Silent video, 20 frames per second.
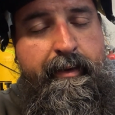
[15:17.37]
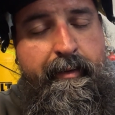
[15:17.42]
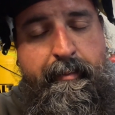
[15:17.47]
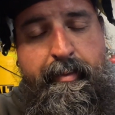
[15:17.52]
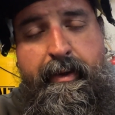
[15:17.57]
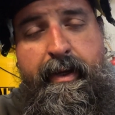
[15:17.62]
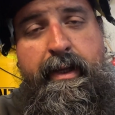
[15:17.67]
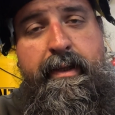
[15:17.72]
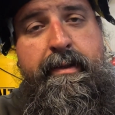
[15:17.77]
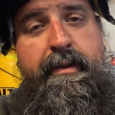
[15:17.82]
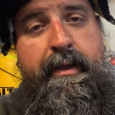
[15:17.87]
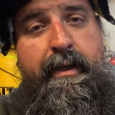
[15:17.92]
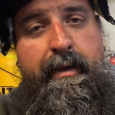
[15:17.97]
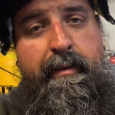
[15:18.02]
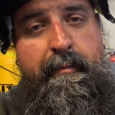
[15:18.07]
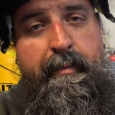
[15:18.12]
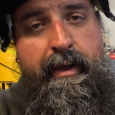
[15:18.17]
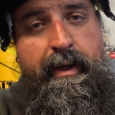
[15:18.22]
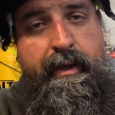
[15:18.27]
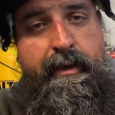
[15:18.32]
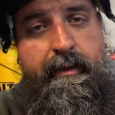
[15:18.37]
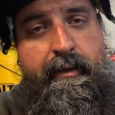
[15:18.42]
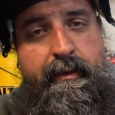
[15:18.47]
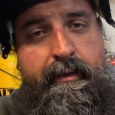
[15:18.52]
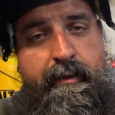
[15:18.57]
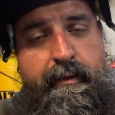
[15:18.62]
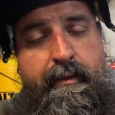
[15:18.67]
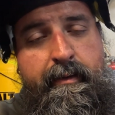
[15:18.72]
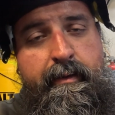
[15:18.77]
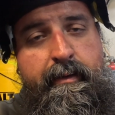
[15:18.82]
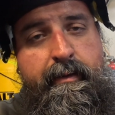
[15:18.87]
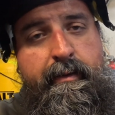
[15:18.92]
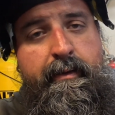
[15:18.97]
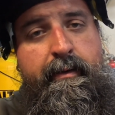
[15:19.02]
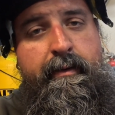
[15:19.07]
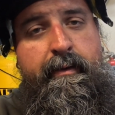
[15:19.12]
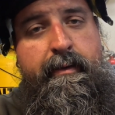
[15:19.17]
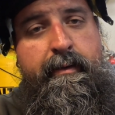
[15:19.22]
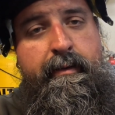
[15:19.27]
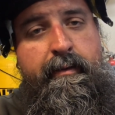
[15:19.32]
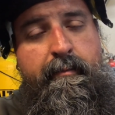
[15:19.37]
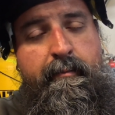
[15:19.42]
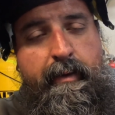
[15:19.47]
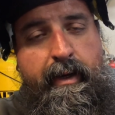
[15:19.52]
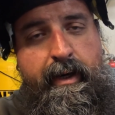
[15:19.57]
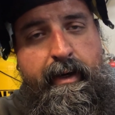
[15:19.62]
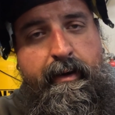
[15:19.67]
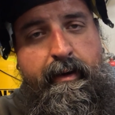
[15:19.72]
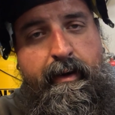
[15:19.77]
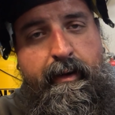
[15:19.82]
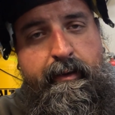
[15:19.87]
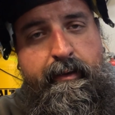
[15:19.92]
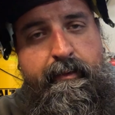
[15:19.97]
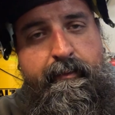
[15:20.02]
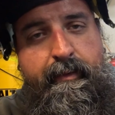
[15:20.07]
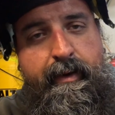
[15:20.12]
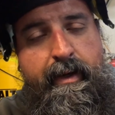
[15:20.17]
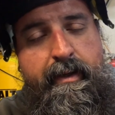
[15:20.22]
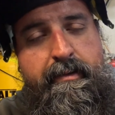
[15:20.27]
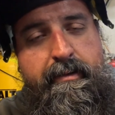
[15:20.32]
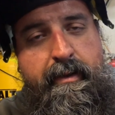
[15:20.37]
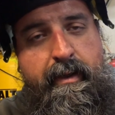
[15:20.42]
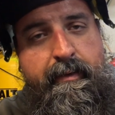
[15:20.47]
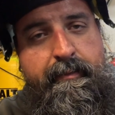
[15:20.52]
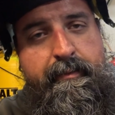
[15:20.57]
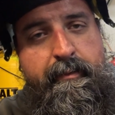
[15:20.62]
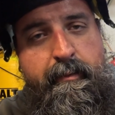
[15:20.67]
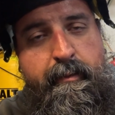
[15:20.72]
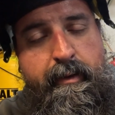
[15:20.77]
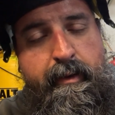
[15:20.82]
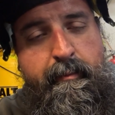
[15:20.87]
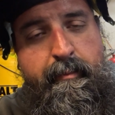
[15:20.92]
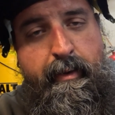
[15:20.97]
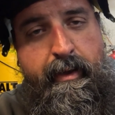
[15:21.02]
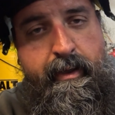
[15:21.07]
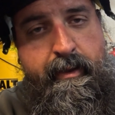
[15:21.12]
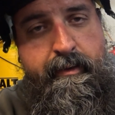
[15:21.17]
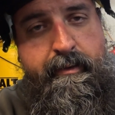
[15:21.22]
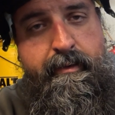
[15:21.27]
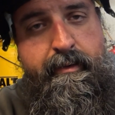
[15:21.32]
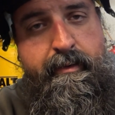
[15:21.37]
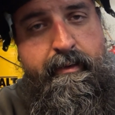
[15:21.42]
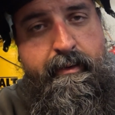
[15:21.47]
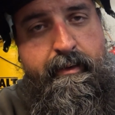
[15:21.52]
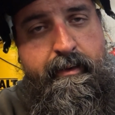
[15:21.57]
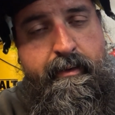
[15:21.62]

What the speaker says: The plate's going to bend, might knock the vise off the workbench,